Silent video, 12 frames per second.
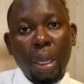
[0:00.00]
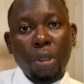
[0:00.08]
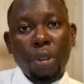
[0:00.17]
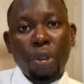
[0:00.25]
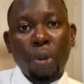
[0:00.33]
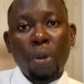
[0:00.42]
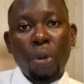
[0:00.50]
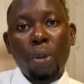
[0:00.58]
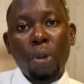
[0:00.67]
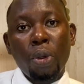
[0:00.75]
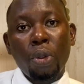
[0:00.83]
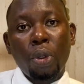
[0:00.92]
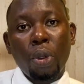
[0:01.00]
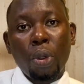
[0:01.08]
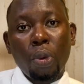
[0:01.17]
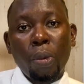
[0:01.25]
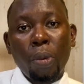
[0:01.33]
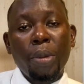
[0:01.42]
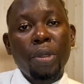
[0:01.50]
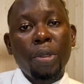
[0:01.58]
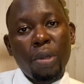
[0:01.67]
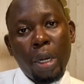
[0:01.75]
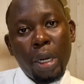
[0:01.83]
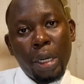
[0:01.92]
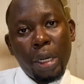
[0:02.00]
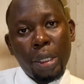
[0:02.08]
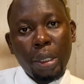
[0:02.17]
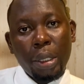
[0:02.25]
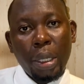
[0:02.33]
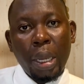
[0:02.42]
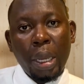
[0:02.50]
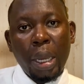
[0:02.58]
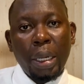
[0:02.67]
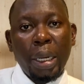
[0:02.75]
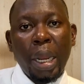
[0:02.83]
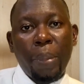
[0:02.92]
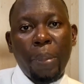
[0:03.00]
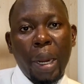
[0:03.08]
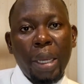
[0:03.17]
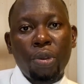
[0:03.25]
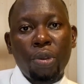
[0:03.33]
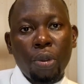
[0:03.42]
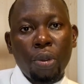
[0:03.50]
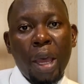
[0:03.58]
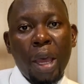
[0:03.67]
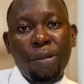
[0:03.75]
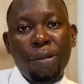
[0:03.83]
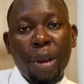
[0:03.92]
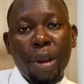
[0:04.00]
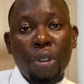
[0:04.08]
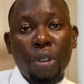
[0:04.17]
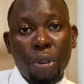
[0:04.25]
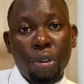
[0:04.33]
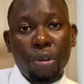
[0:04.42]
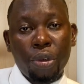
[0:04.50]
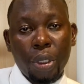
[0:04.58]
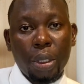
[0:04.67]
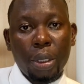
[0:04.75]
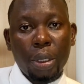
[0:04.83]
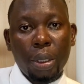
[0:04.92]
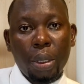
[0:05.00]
So, we'll be able to learn and then apply it to our various countries.